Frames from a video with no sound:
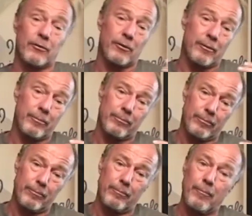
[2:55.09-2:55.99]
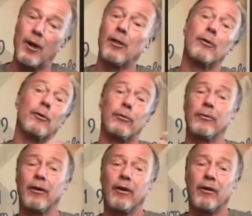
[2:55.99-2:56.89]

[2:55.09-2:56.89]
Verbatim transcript: or a Mullard